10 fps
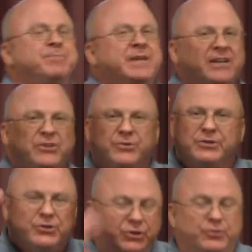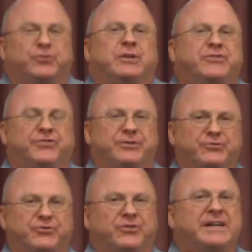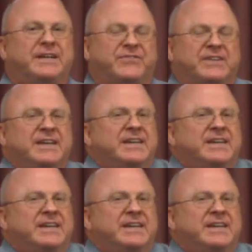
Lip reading: and you're a new creature in Christ.